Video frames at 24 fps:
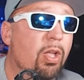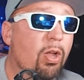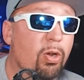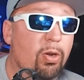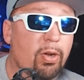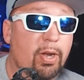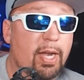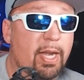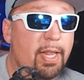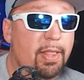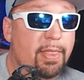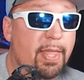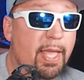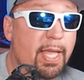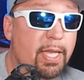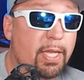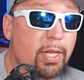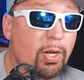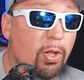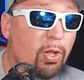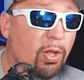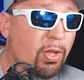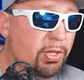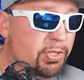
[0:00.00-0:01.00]
or anything
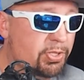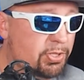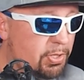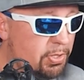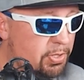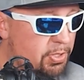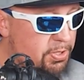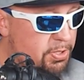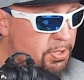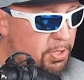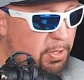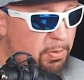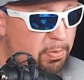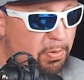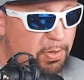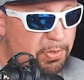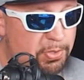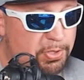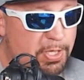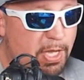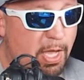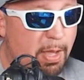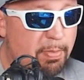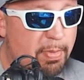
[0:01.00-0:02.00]
at all so the
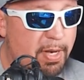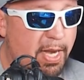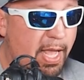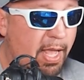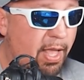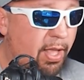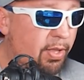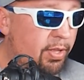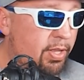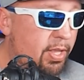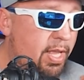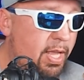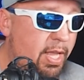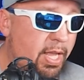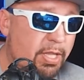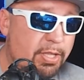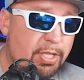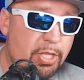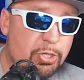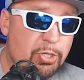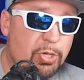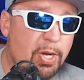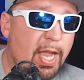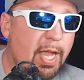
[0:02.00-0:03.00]
turbo's coming out
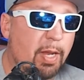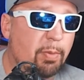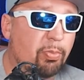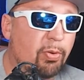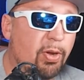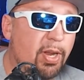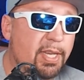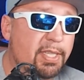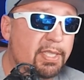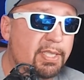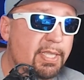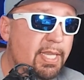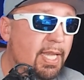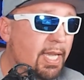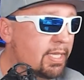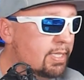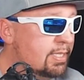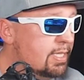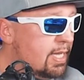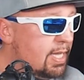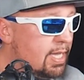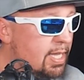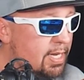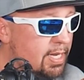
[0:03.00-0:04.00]
the drag brakes
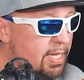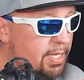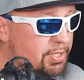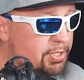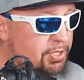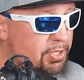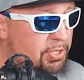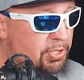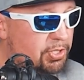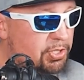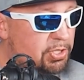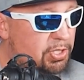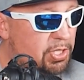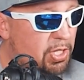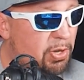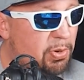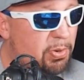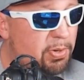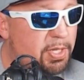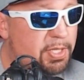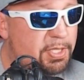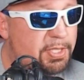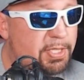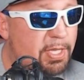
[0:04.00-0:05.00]
kicked in it's just
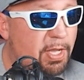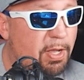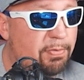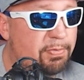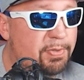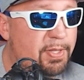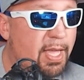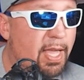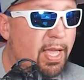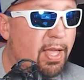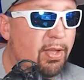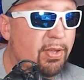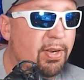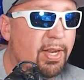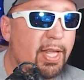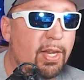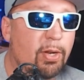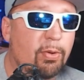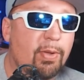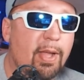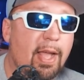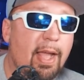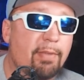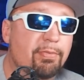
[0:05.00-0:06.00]
slowing itself down i
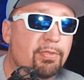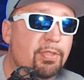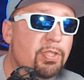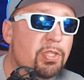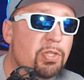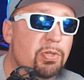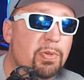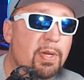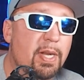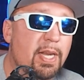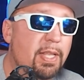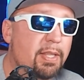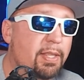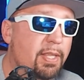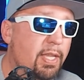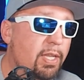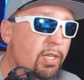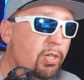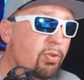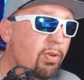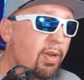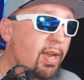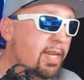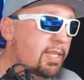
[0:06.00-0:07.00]
don't have to do anything
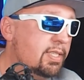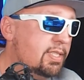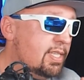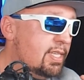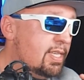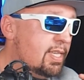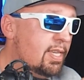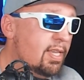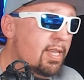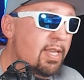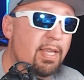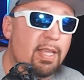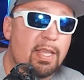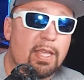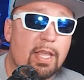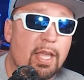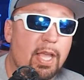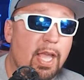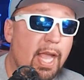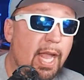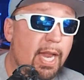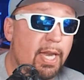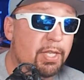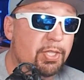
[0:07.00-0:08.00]
crazy
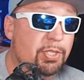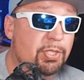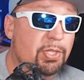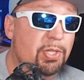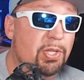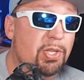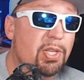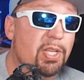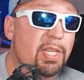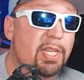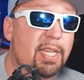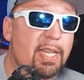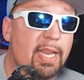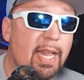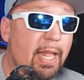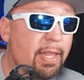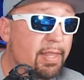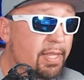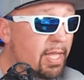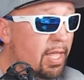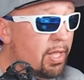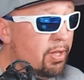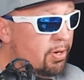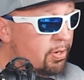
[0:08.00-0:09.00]
and it's good. Now,
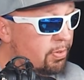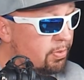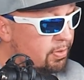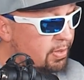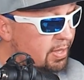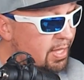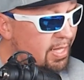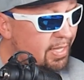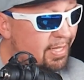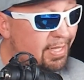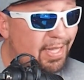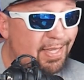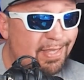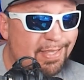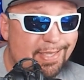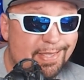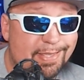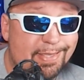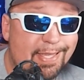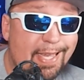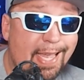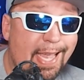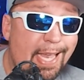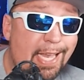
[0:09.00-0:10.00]
the other thing that
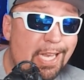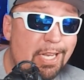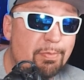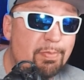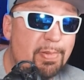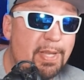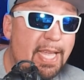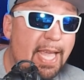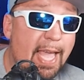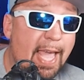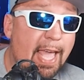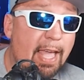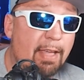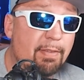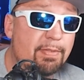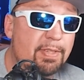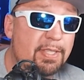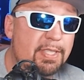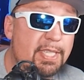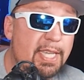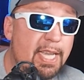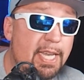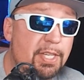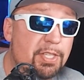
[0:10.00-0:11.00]
this can be
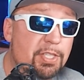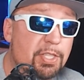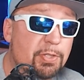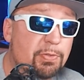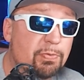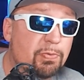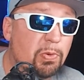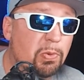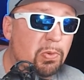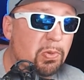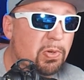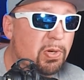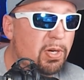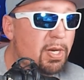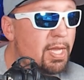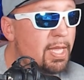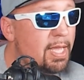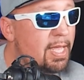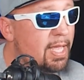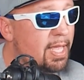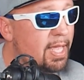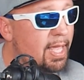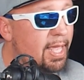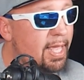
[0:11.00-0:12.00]
advantageous for
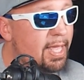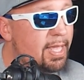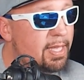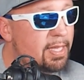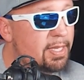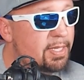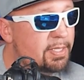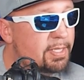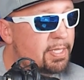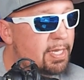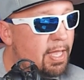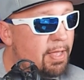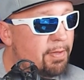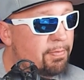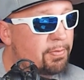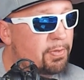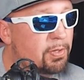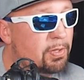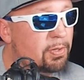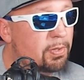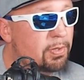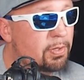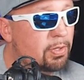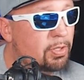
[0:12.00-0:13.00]
is if
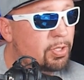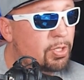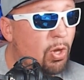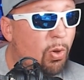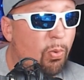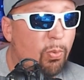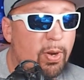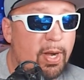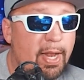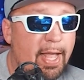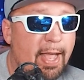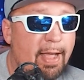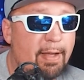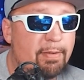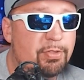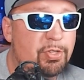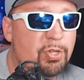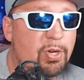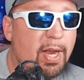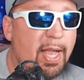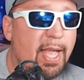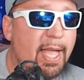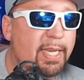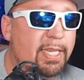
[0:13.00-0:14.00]
you're going half
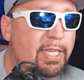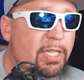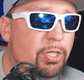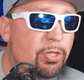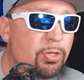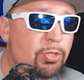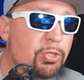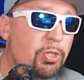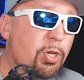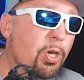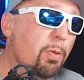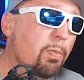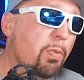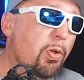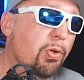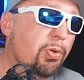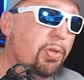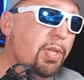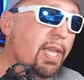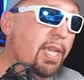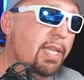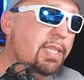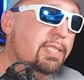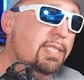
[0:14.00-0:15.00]
track and your turbo
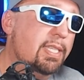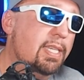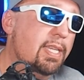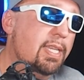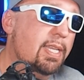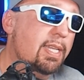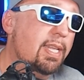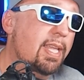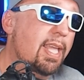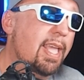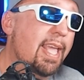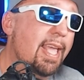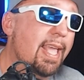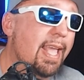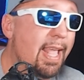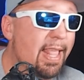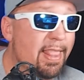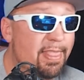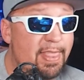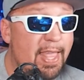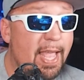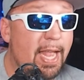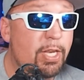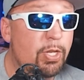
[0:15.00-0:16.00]
kicks in
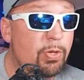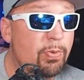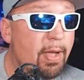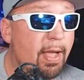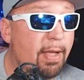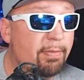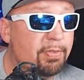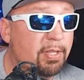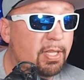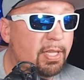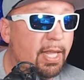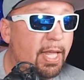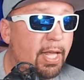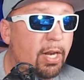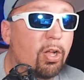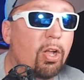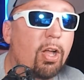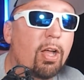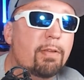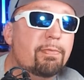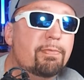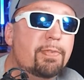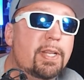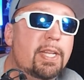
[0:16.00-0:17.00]
and then you have to let
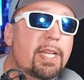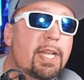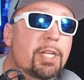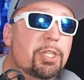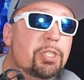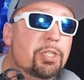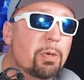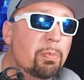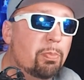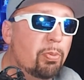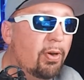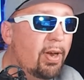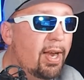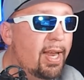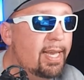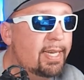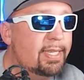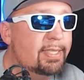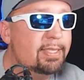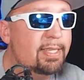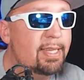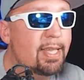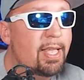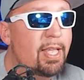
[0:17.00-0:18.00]
off and hit your
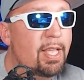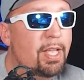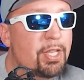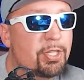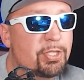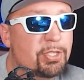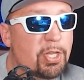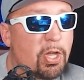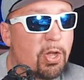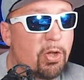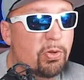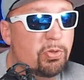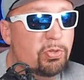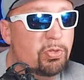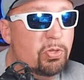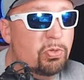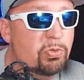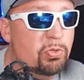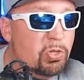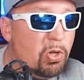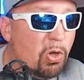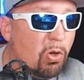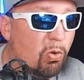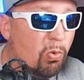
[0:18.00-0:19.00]
brakes. So you
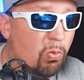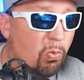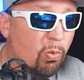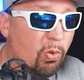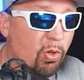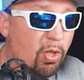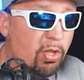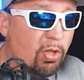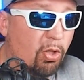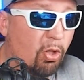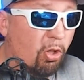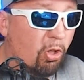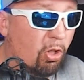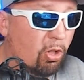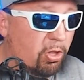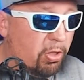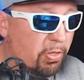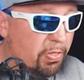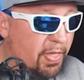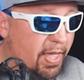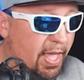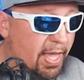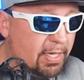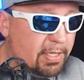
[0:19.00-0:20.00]
don't want all
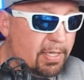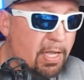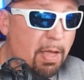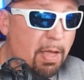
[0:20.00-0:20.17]
that